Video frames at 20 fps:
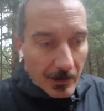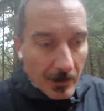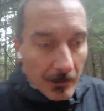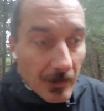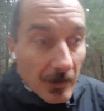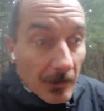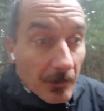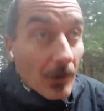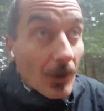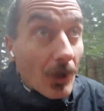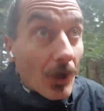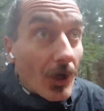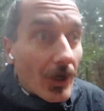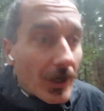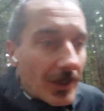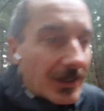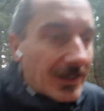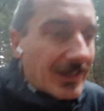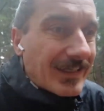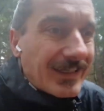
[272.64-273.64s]
People
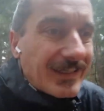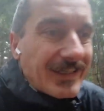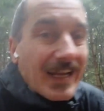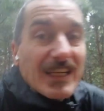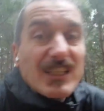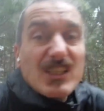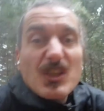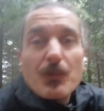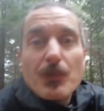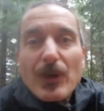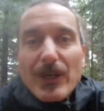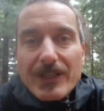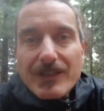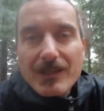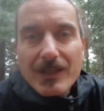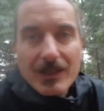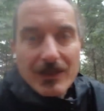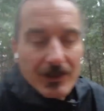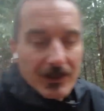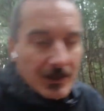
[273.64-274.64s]
are
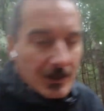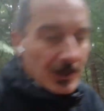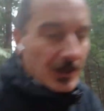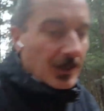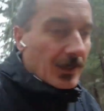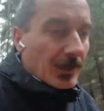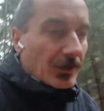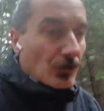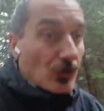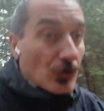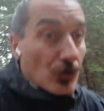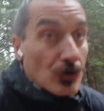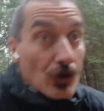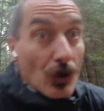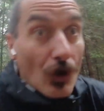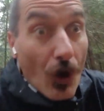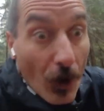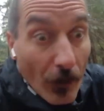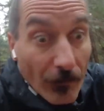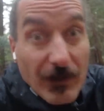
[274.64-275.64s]
desperate to
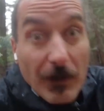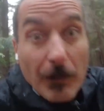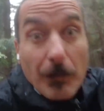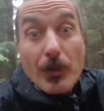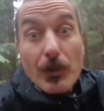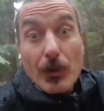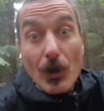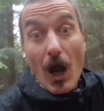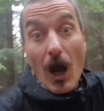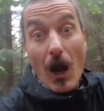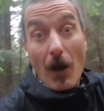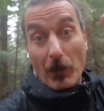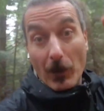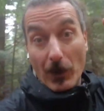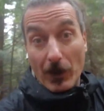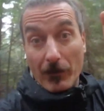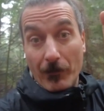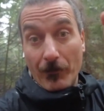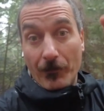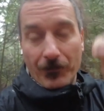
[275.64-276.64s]
solve the
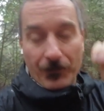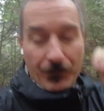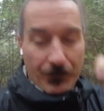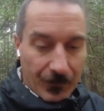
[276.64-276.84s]
problem,